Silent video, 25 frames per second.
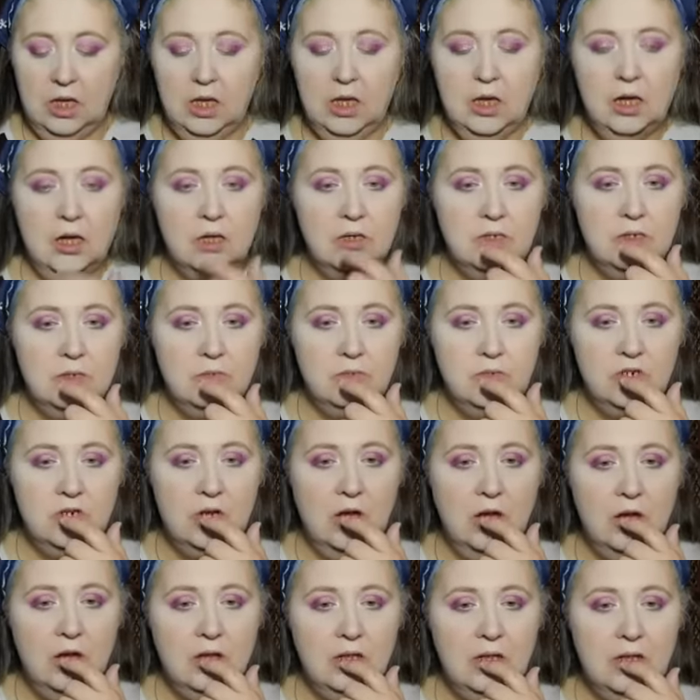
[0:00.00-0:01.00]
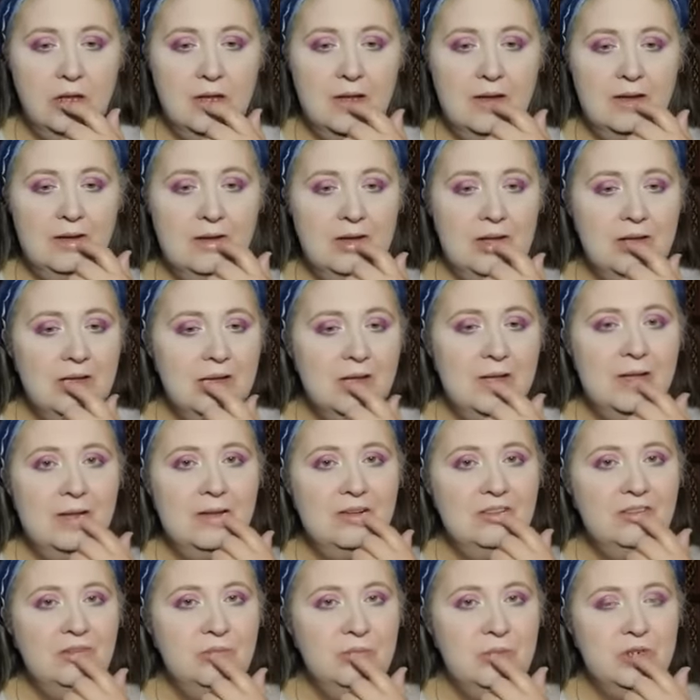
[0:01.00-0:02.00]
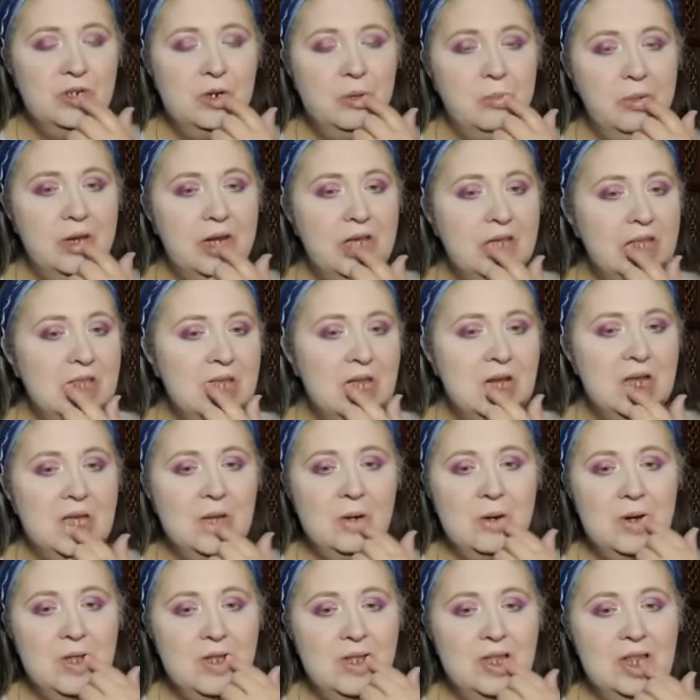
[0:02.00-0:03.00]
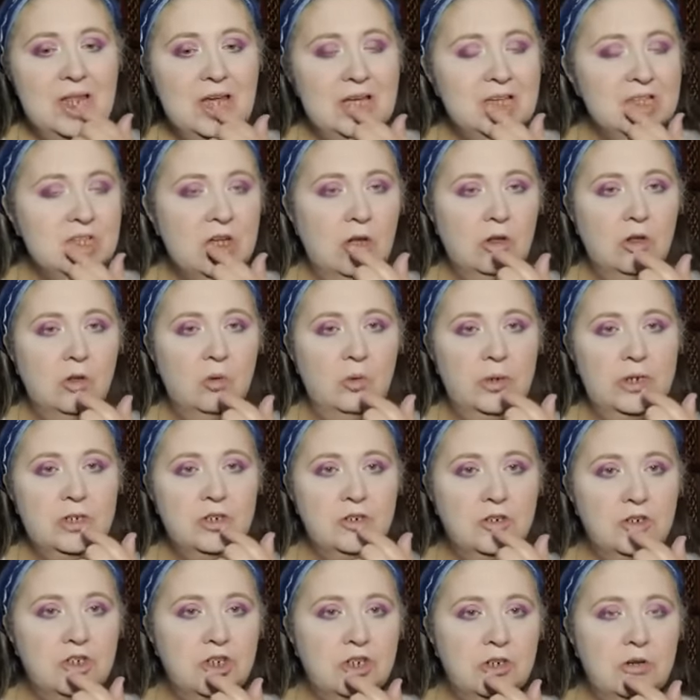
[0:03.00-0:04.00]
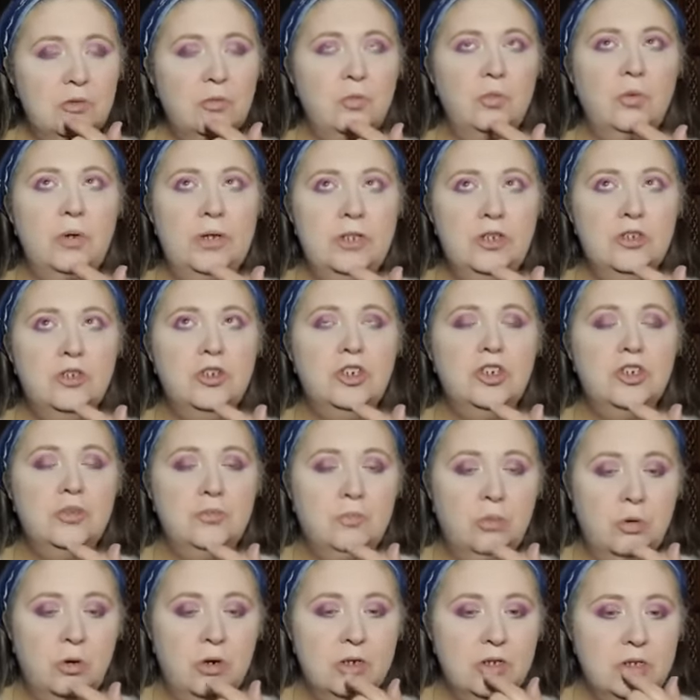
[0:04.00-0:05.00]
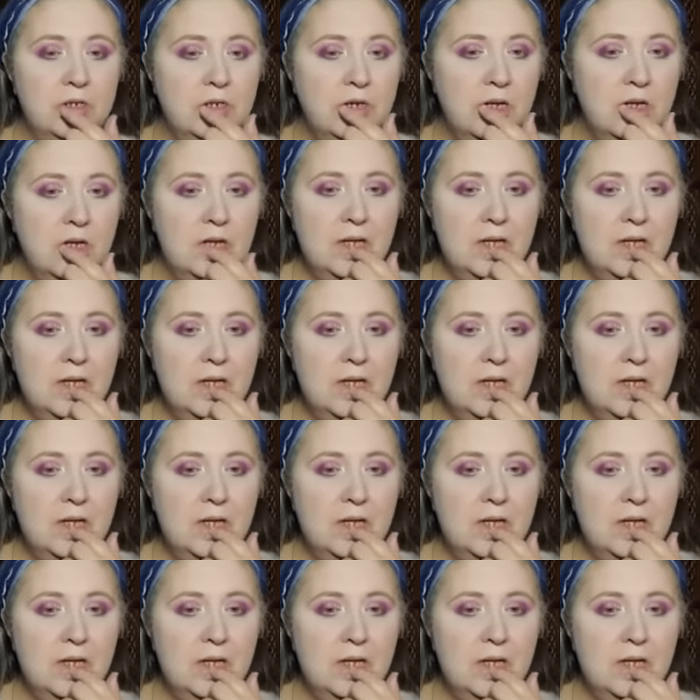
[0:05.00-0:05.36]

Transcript: he got some chocolate from Germany that he really likes called Rittersport.